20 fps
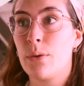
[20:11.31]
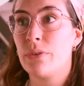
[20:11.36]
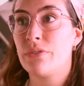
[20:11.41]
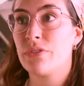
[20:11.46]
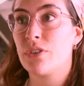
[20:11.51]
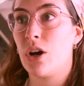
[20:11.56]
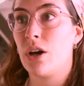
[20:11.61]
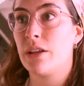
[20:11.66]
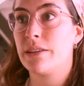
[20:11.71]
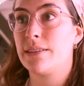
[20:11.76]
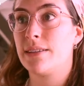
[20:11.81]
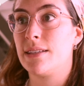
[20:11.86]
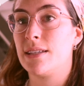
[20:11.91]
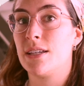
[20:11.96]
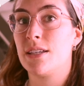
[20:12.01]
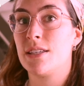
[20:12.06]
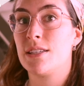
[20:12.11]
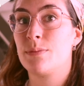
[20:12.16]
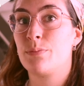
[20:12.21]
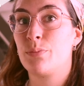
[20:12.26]
we've got
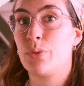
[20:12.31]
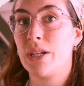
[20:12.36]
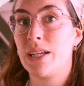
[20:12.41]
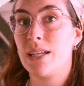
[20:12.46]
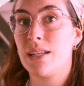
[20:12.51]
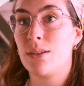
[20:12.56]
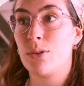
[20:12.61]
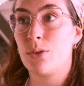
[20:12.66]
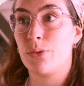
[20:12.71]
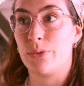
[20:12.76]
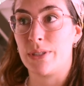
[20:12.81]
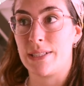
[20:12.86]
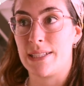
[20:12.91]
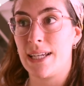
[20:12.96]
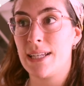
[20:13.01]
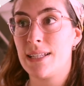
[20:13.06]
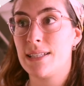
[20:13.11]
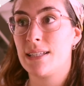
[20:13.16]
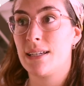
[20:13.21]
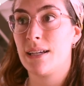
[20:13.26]
the spring
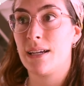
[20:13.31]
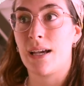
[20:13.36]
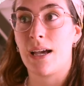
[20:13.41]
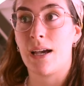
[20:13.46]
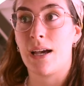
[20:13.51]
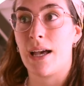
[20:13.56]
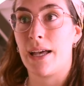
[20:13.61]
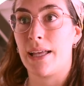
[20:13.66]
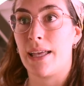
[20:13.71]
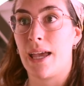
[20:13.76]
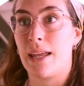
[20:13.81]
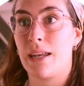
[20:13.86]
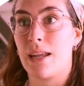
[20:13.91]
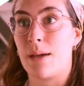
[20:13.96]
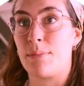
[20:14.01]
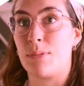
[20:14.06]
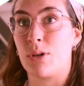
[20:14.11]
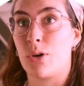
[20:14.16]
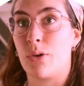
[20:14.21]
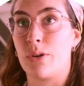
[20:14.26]
reset. again,
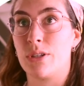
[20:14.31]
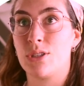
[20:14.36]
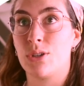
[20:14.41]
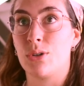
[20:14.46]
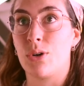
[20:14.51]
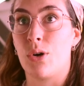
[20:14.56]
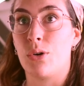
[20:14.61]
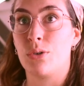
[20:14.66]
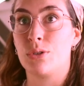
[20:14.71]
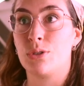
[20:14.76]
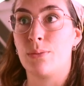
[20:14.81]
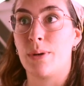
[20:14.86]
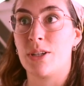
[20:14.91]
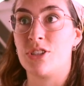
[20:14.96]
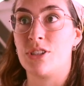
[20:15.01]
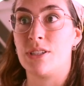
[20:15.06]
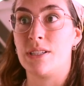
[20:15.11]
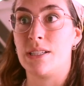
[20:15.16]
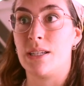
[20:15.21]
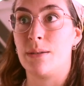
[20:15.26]
I'm not going to go too
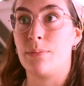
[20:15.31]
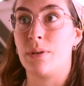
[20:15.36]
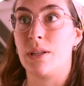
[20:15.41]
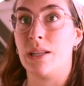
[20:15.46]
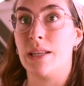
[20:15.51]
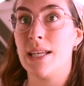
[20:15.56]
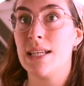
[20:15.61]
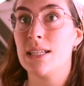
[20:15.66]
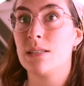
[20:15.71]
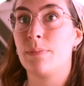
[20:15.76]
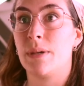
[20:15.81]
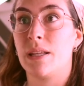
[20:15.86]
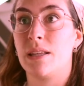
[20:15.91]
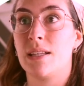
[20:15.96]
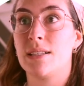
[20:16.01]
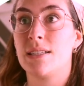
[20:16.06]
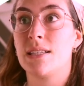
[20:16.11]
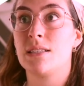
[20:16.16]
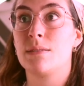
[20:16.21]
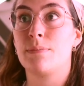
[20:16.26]
much in deep in this, but
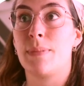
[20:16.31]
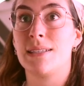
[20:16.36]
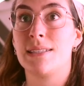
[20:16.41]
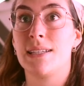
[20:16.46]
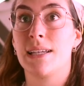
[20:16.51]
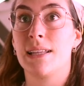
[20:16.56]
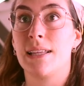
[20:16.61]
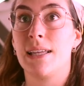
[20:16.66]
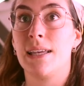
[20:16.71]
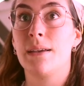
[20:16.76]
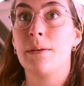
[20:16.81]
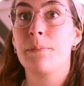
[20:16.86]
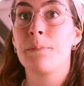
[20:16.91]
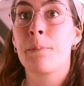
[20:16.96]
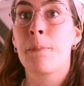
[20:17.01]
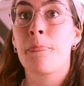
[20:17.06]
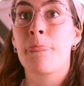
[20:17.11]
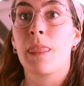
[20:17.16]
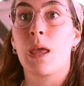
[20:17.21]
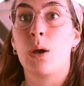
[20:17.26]
this is basically
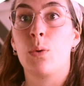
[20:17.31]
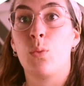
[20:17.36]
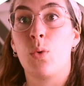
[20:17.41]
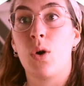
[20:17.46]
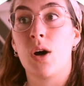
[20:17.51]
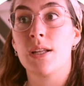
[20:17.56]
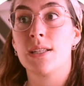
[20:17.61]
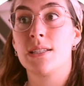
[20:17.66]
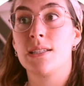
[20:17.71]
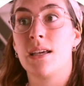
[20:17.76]
what